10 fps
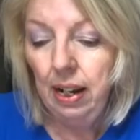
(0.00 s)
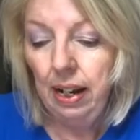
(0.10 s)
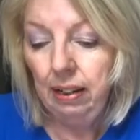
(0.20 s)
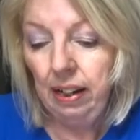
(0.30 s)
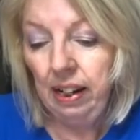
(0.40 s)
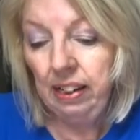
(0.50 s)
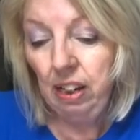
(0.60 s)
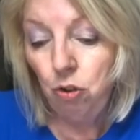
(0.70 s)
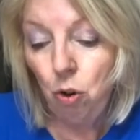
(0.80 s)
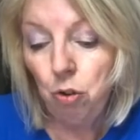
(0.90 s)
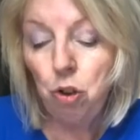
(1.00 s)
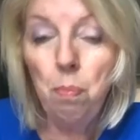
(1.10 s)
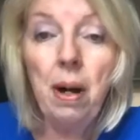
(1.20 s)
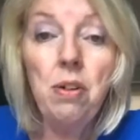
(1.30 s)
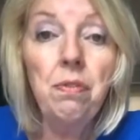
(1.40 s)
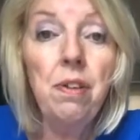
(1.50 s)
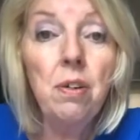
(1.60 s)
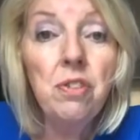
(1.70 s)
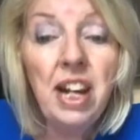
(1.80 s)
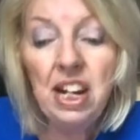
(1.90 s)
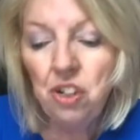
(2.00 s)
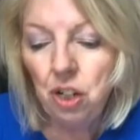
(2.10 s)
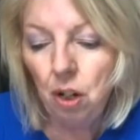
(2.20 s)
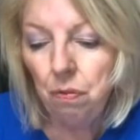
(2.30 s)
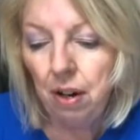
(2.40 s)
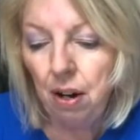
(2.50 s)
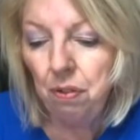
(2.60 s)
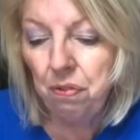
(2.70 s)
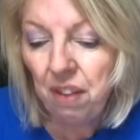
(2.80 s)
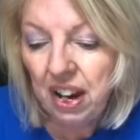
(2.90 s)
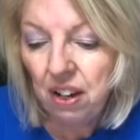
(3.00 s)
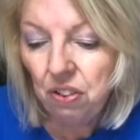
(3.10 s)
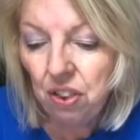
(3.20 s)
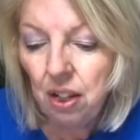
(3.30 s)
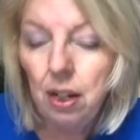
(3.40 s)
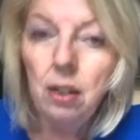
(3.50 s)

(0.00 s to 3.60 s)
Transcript: it, and it talks about the foundation of our faith,